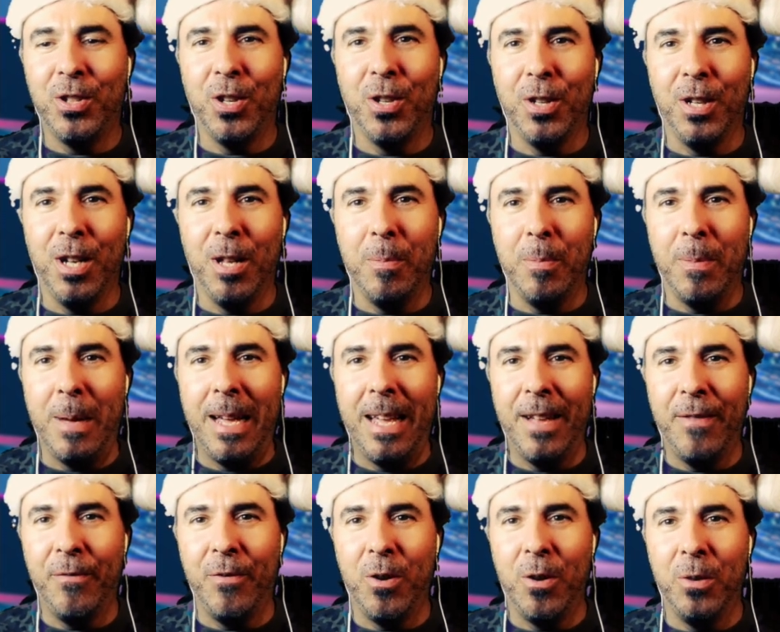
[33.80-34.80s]
turning up my
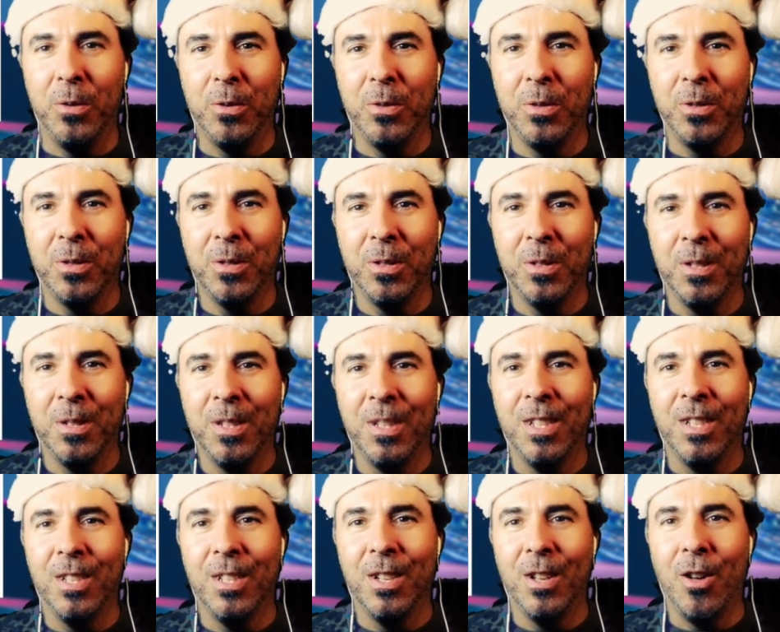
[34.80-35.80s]
headphones.
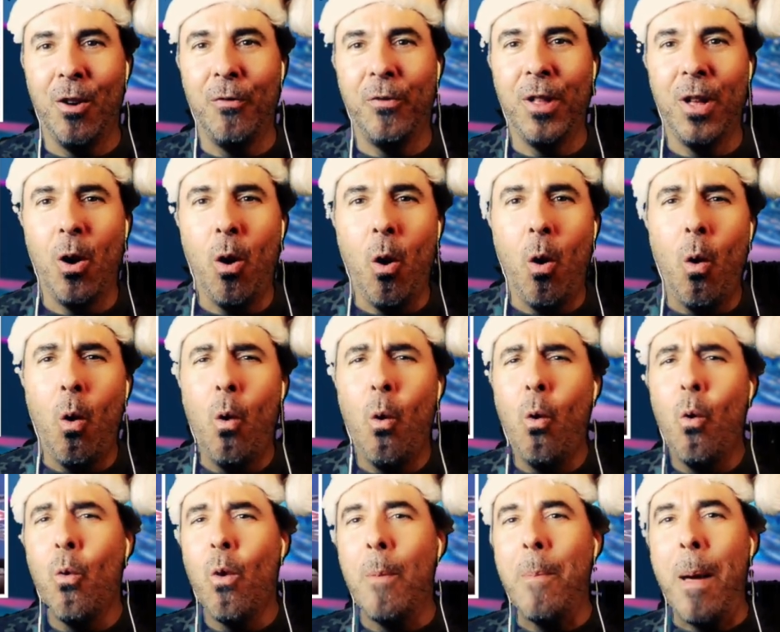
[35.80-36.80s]

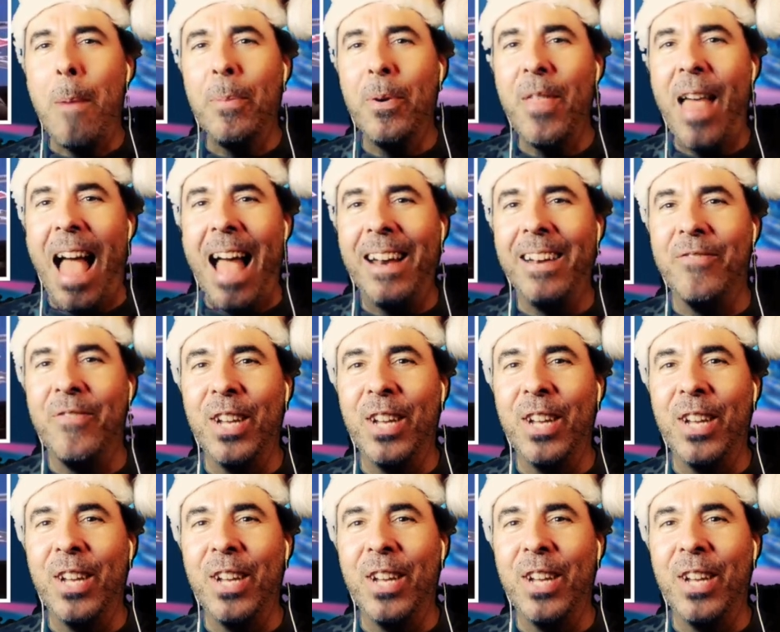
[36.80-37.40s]
Oh, remember that?